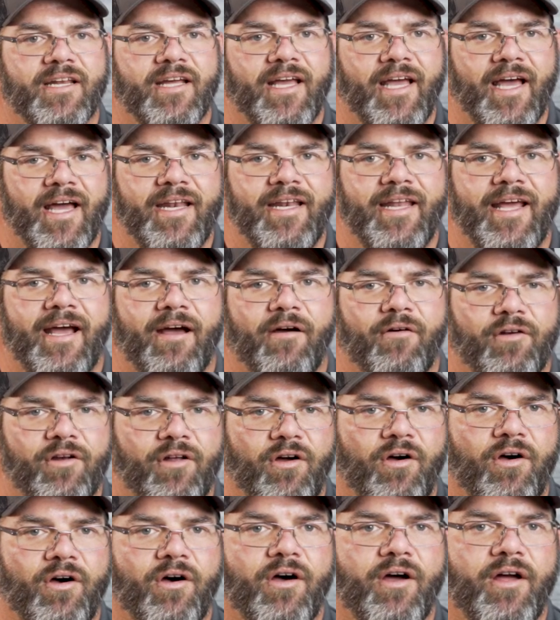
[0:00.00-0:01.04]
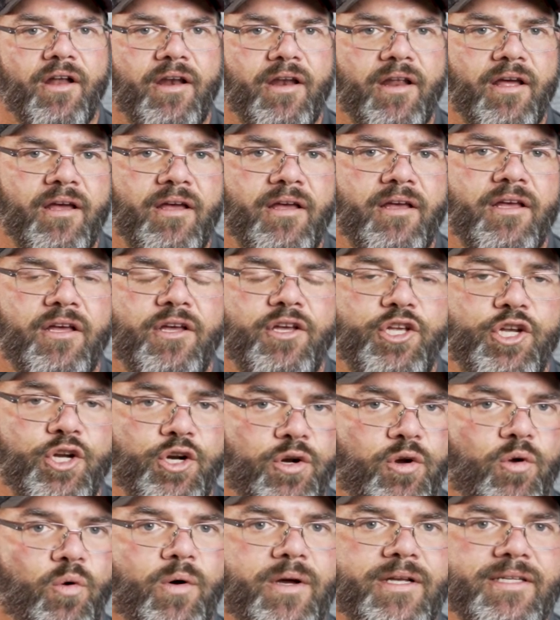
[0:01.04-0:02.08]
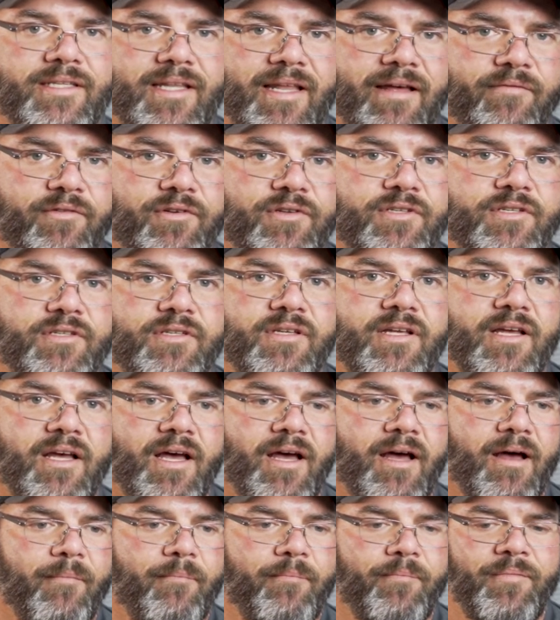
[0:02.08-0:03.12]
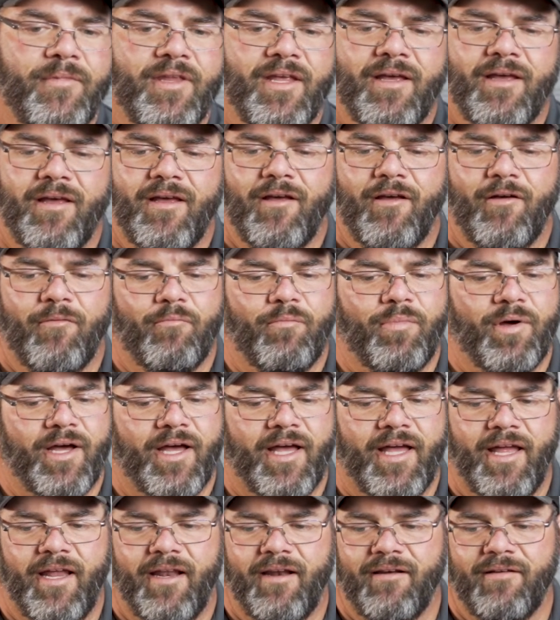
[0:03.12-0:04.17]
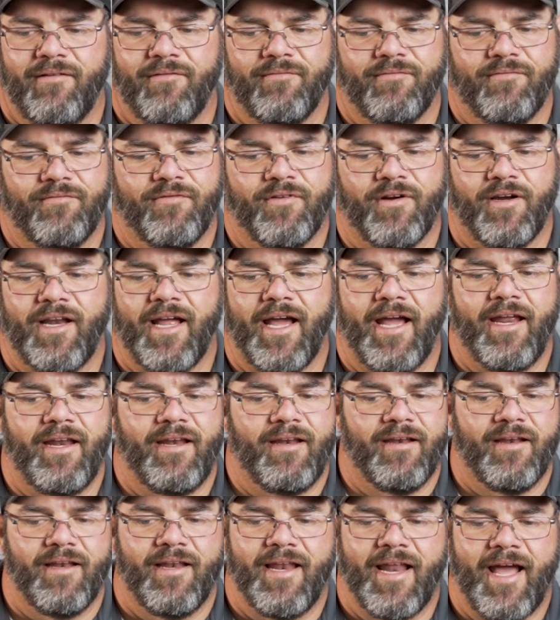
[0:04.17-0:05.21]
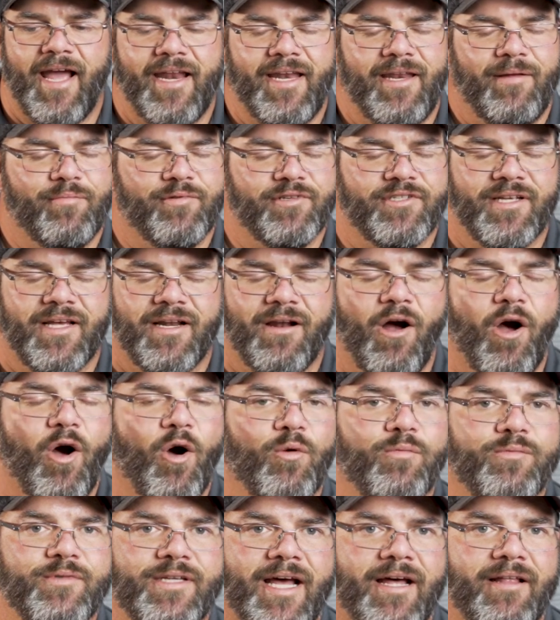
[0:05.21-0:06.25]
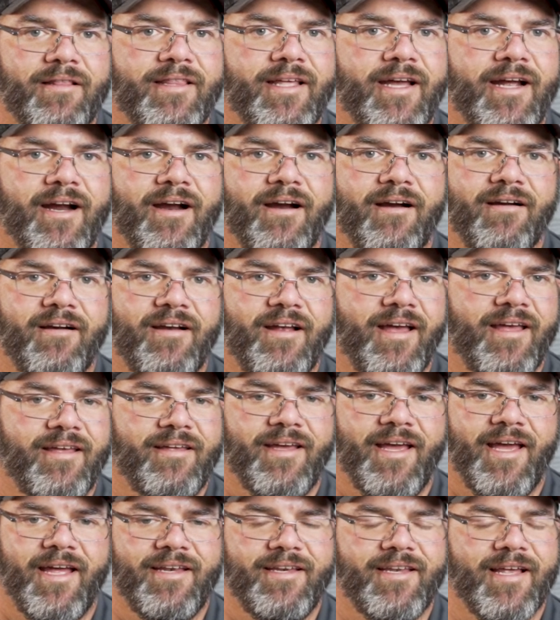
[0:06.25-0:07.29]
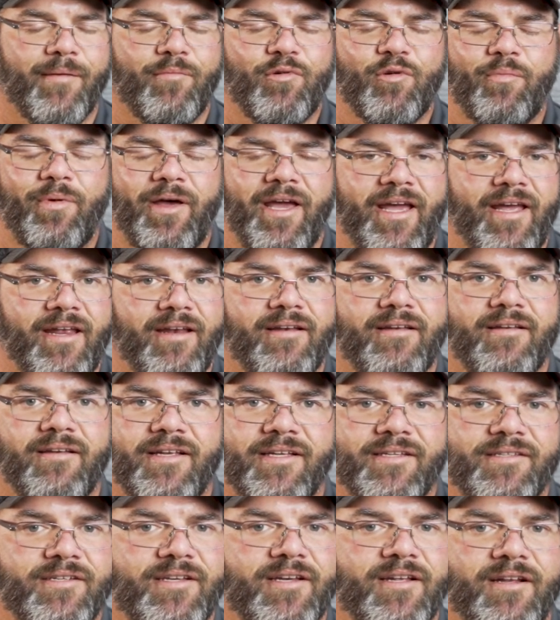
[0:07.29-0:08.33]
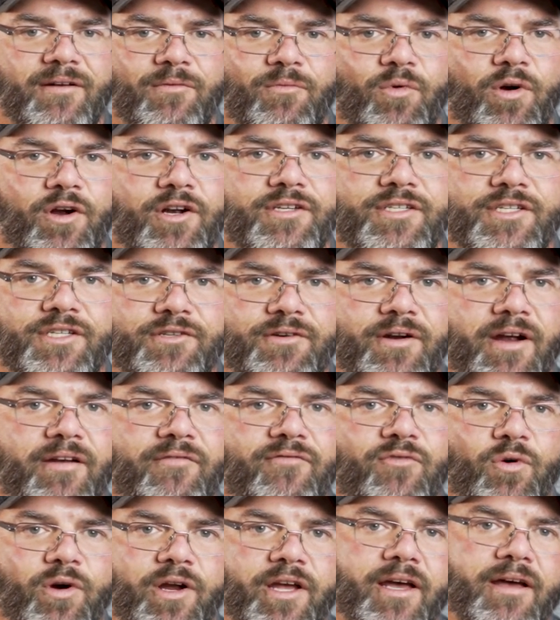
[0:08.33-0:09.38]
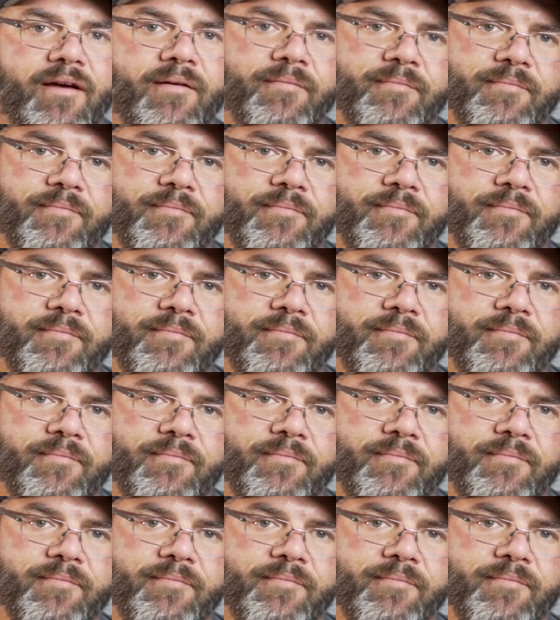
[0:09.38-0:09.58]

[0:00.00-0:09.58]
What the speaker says: to cut down on your noise levels. But for 90% of homes out there, a double pane is going to work just great for you.